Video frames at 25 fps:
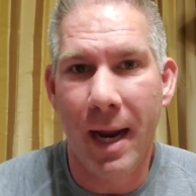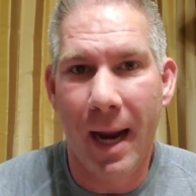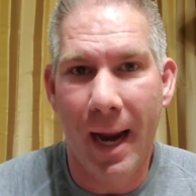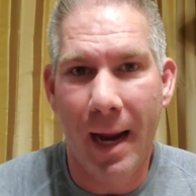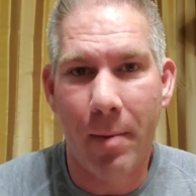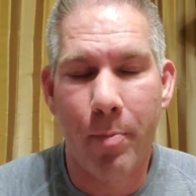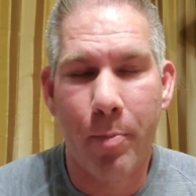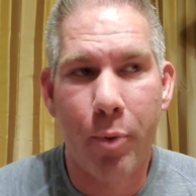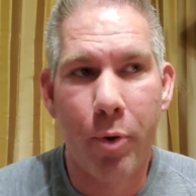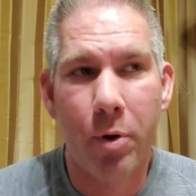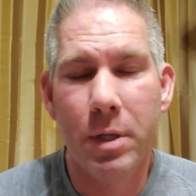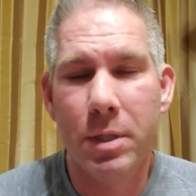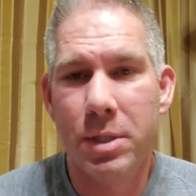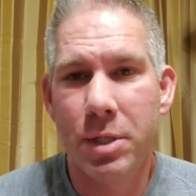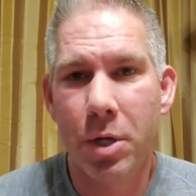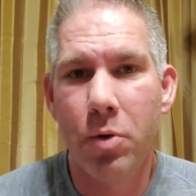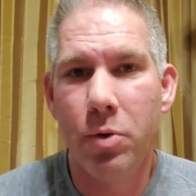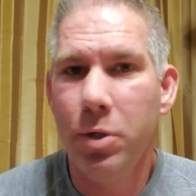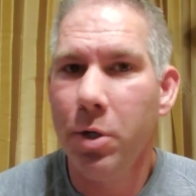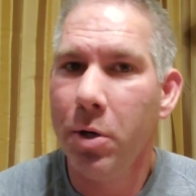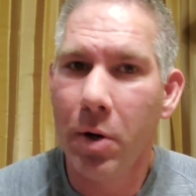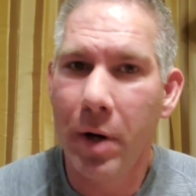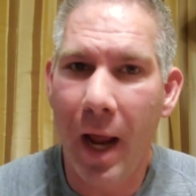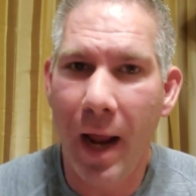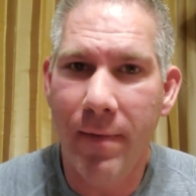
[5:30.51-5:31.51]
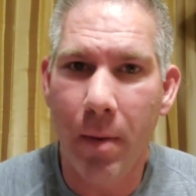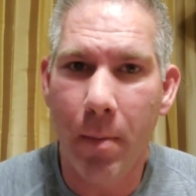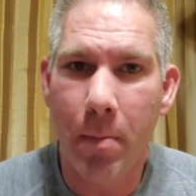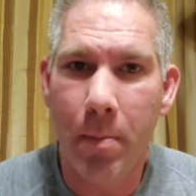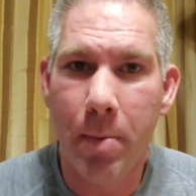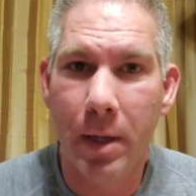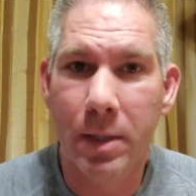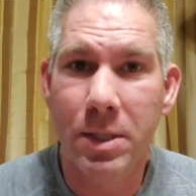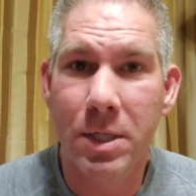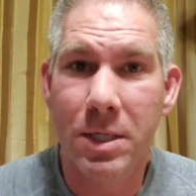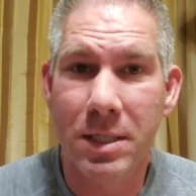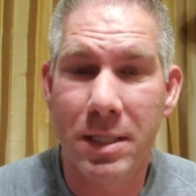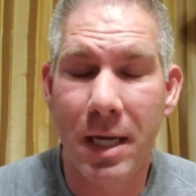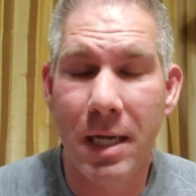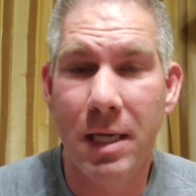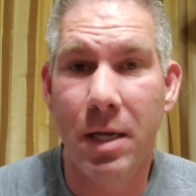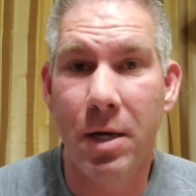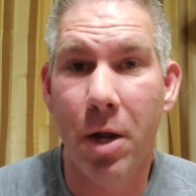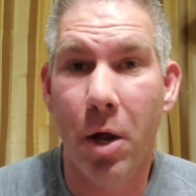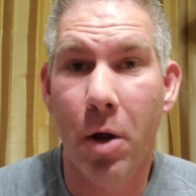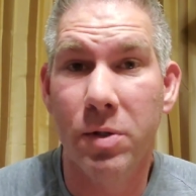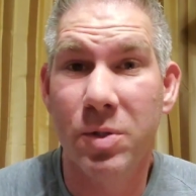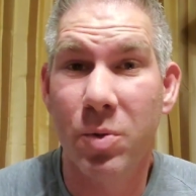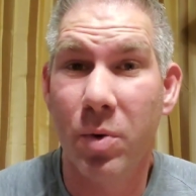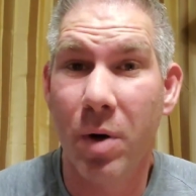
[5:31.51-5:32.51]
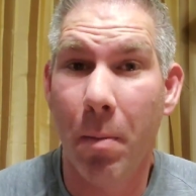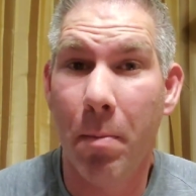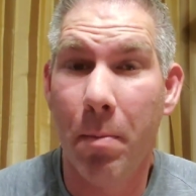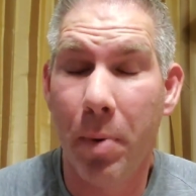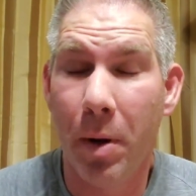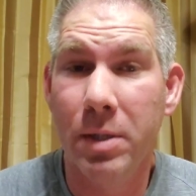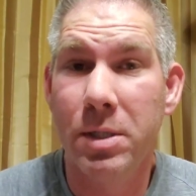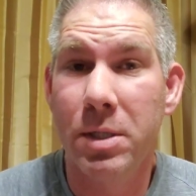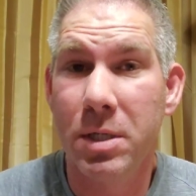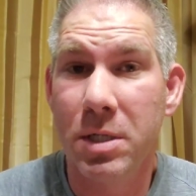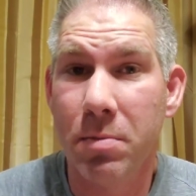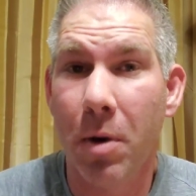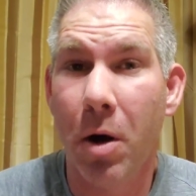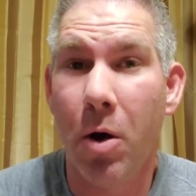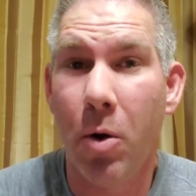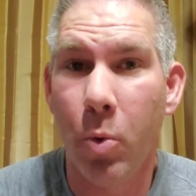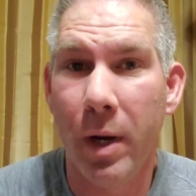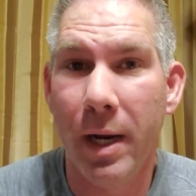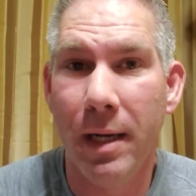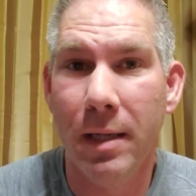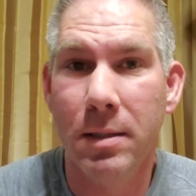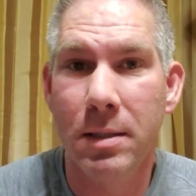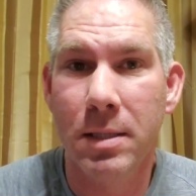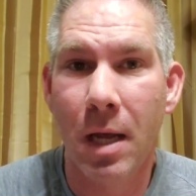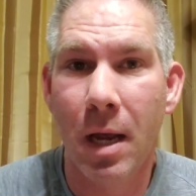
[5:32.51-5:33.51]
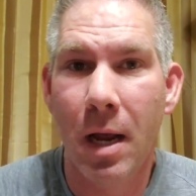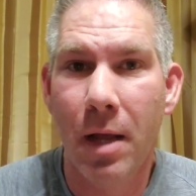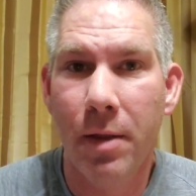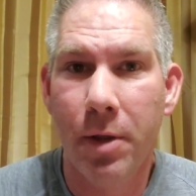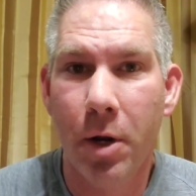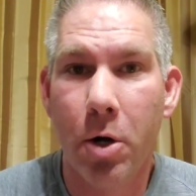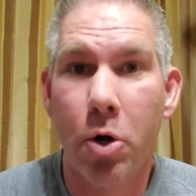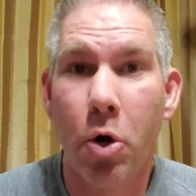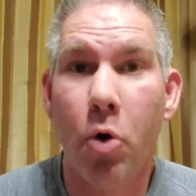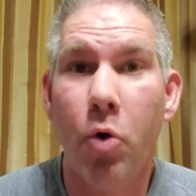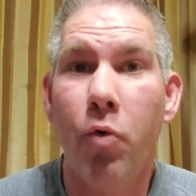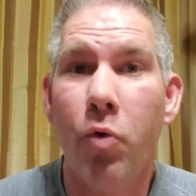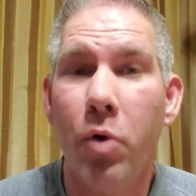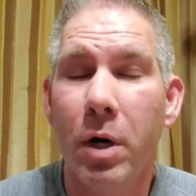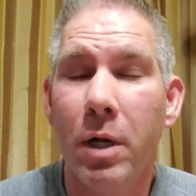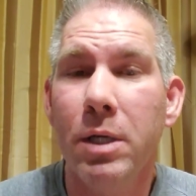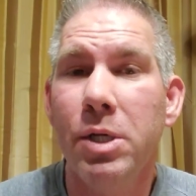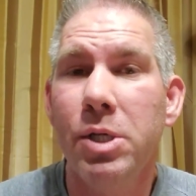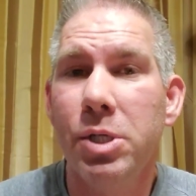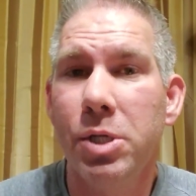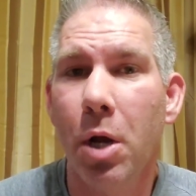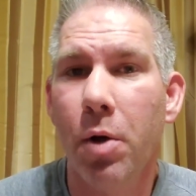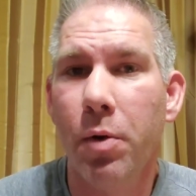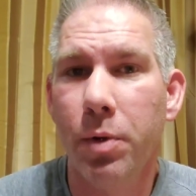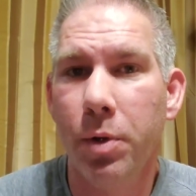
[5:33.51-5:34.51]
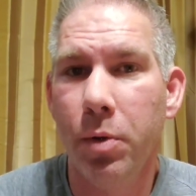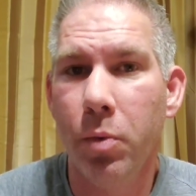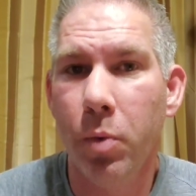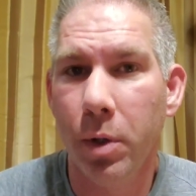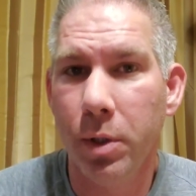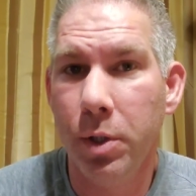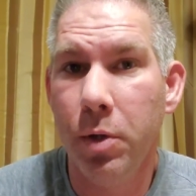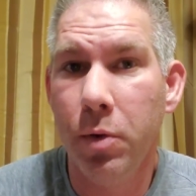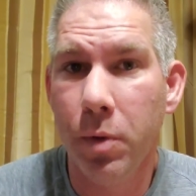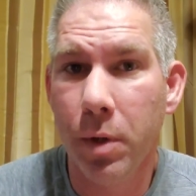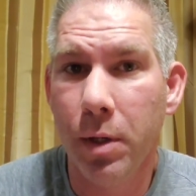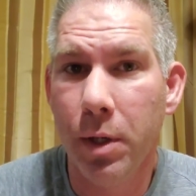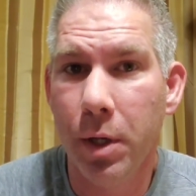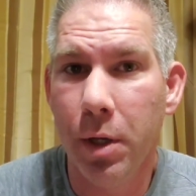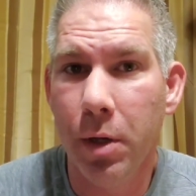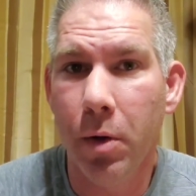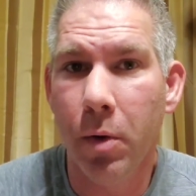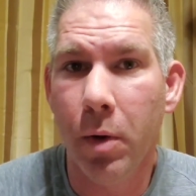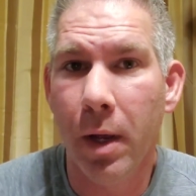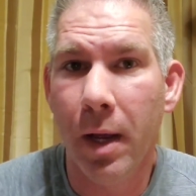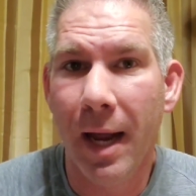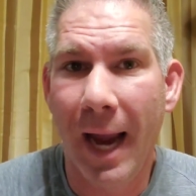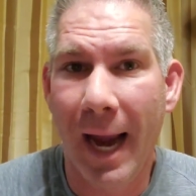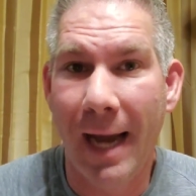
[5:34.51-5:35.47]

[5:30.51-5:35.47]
And pretty soon you're going to have a bunch of sticky notes with a bunch of small wins that are going to really show you what you can do.